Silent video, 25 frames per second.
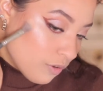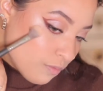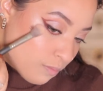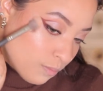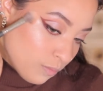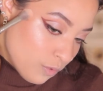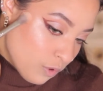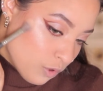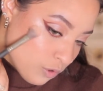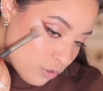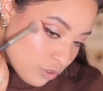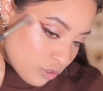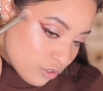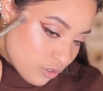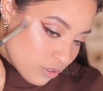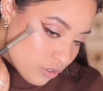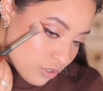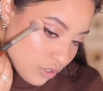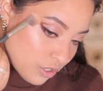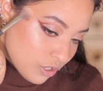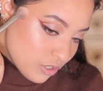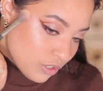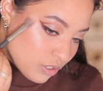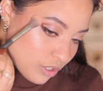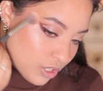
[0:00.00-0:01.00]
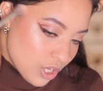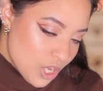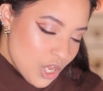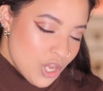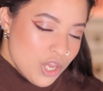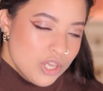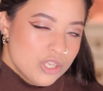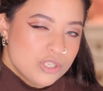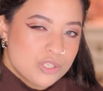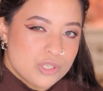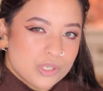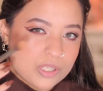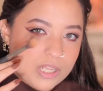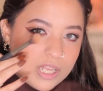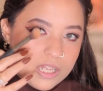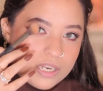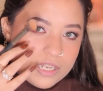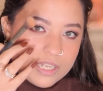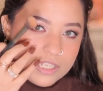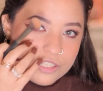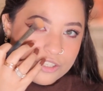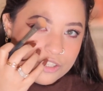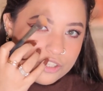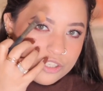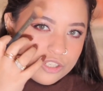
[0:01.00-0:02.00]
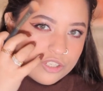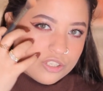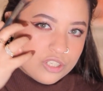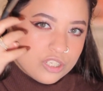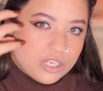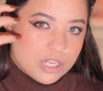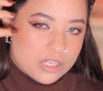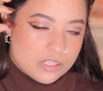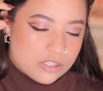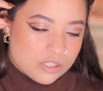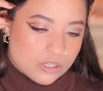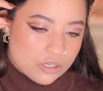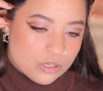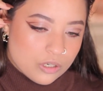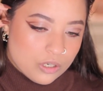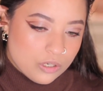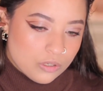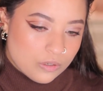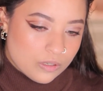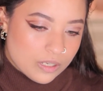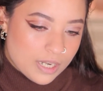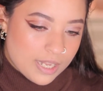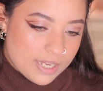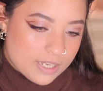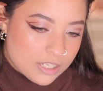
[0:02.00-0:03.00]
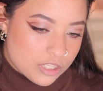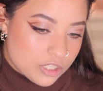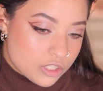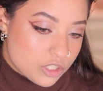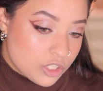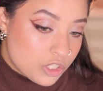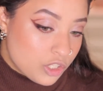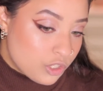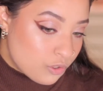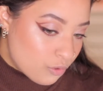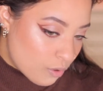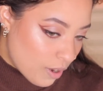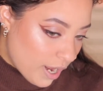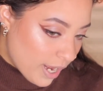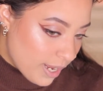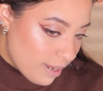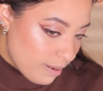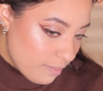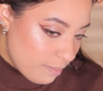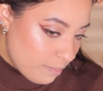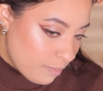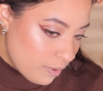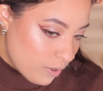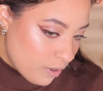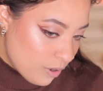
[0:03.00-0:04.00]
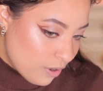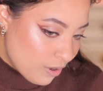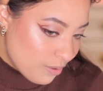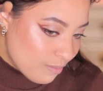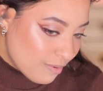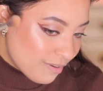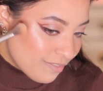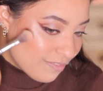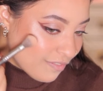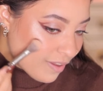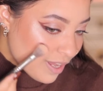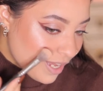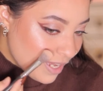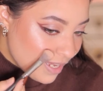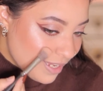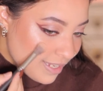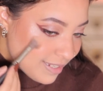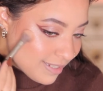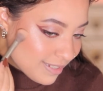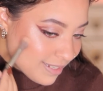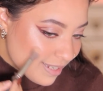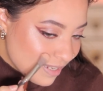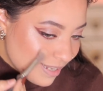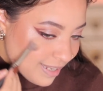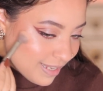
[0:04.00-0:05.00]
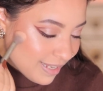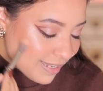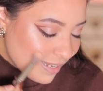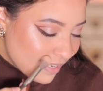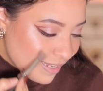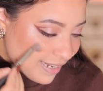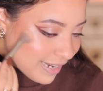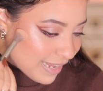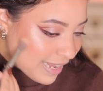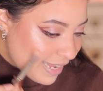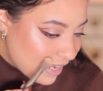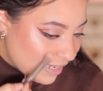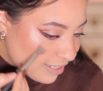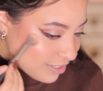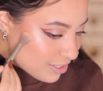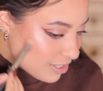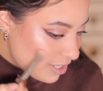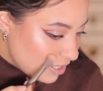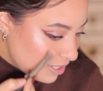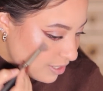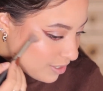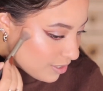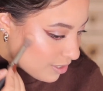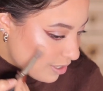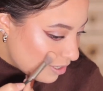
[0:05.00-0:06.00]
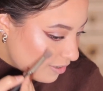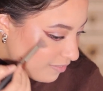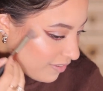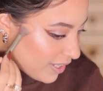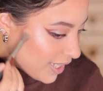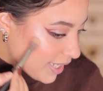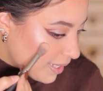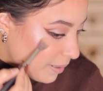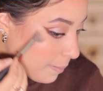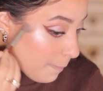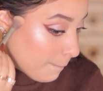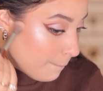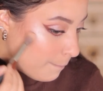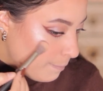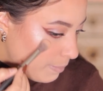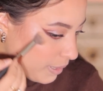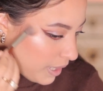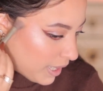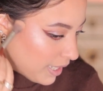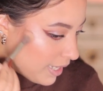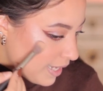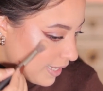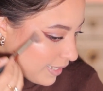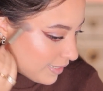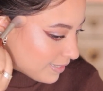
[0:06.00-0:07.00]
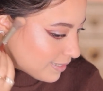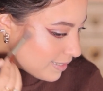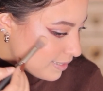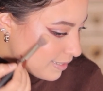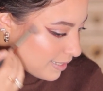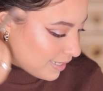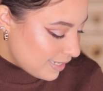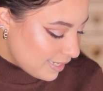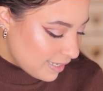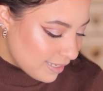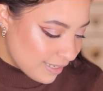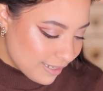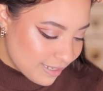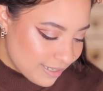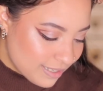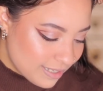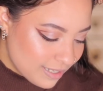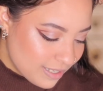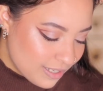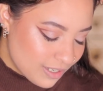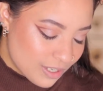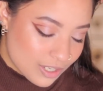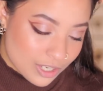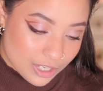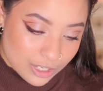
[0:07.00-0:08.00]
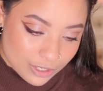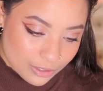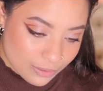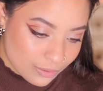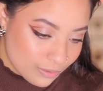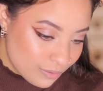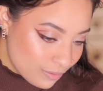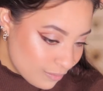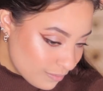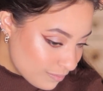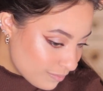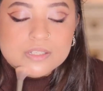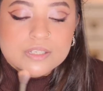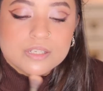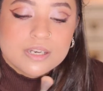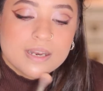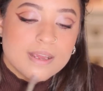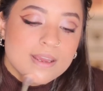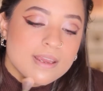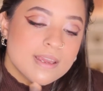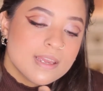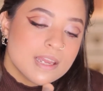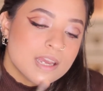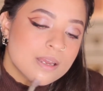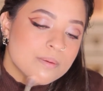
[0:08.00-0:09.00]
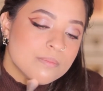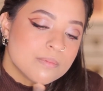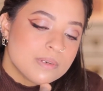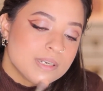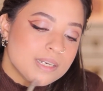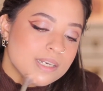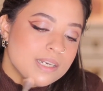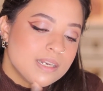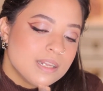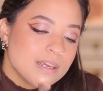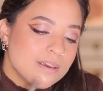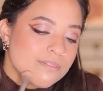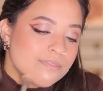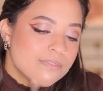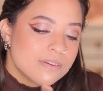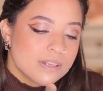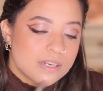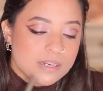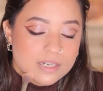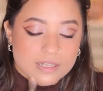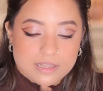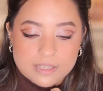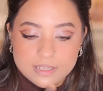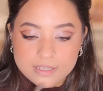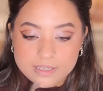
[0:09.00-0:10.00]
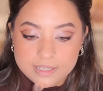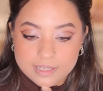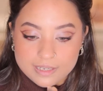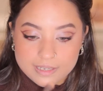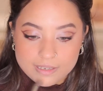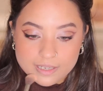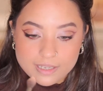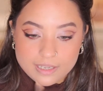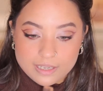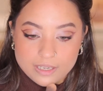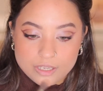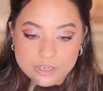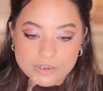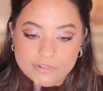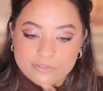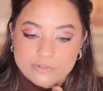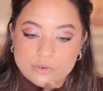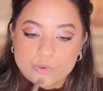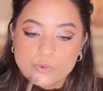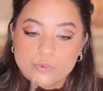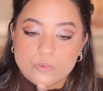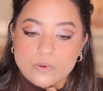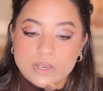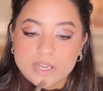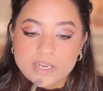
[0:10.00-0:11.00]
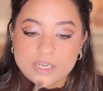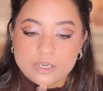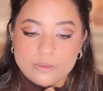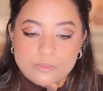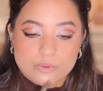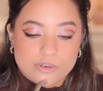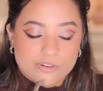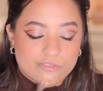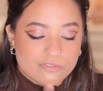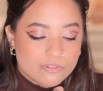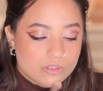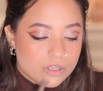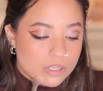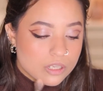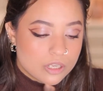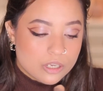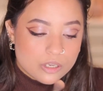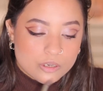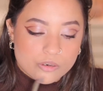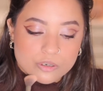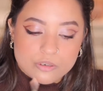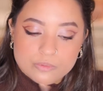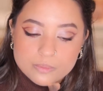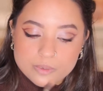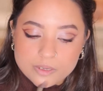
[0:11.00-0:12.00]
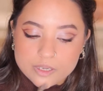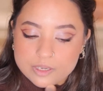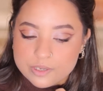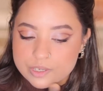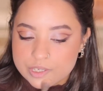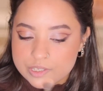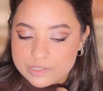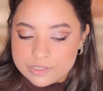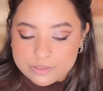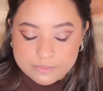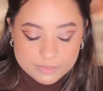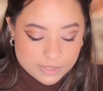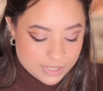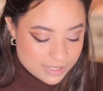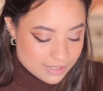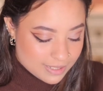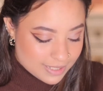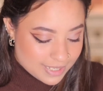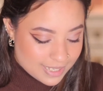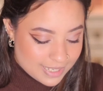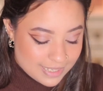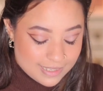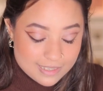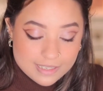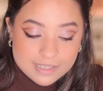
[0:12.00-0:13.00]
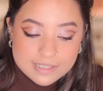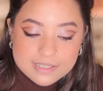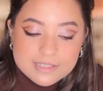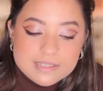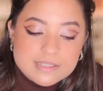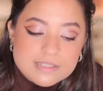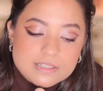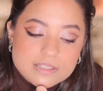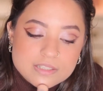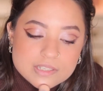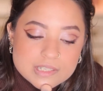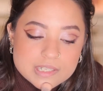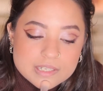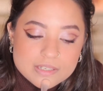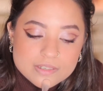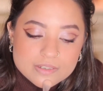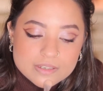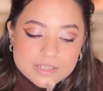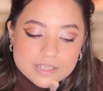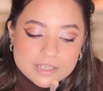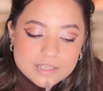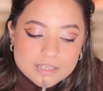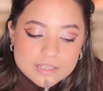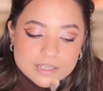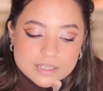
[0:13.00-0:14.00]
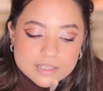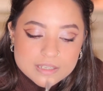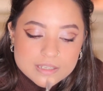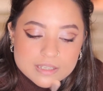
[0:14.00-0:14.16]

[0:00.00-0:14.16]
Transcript: motions so that it just does not look like a stripe on my face. It actually sort of like blends in, you know? Today I'm definitely in need of quite a bit of glow because my skin is just looking